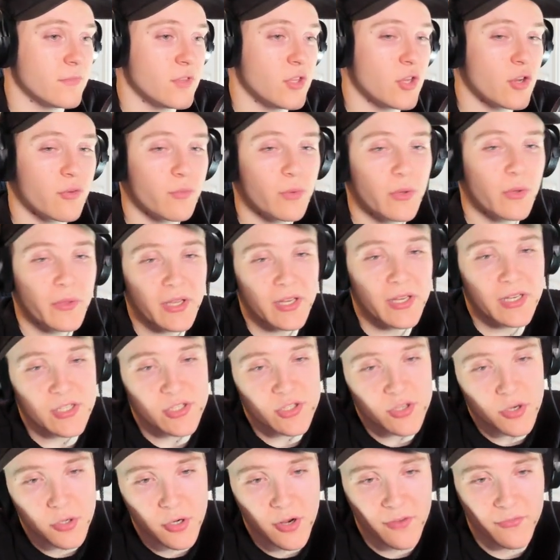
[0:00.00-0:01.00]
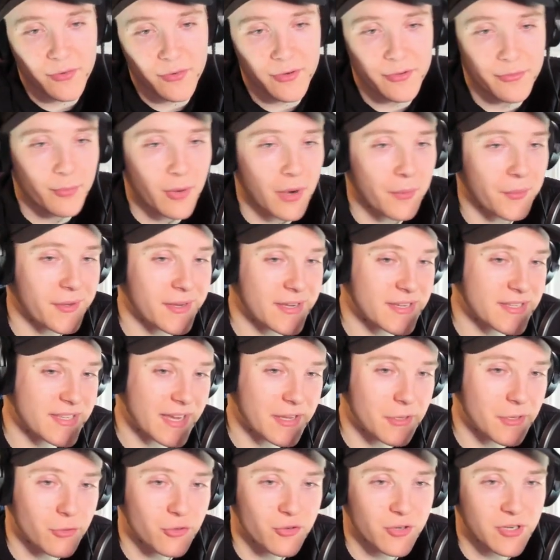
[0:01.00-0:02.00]
You're really going to start off with probably
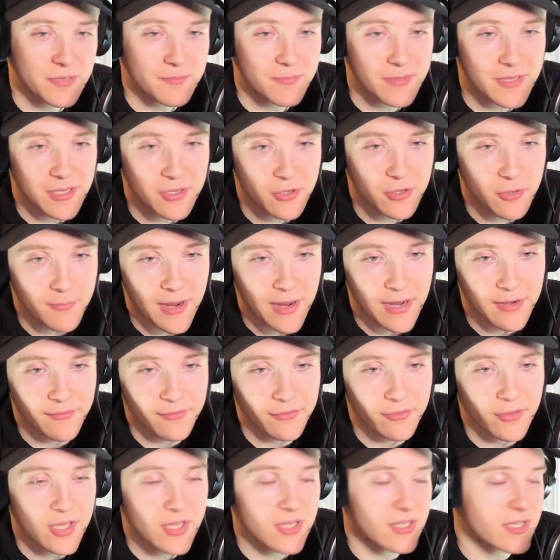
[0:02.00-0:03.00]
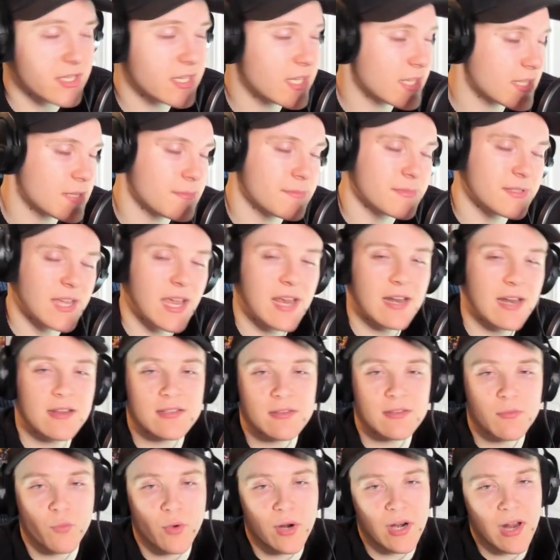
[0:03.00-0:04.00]
Executrix being your main fleet to get some Zetas and